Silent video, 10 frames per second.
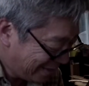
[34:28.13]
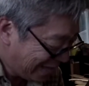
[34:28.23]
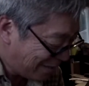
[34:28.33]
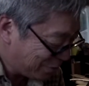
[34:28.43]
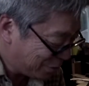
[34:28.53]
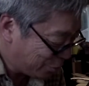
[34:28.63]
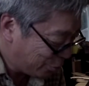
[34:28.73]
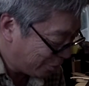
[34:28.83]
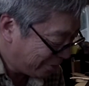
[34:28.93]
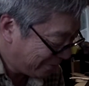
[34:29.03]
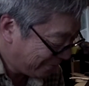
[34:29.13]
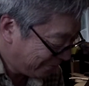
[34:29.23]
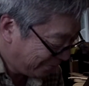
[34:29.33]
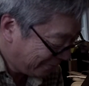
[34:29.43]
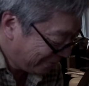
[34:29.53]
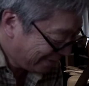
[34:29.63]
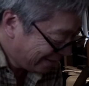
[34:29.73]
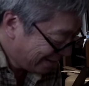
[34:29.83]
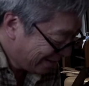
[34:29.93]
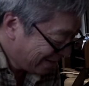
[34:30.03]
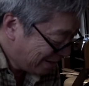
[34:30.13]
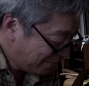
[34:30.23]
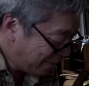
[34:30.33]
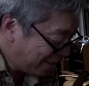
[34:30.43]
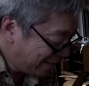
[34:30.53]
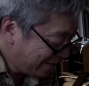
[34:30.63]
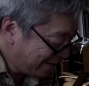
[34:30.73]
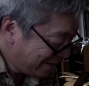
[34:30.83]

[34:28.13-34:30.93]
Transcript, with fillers: that much work. But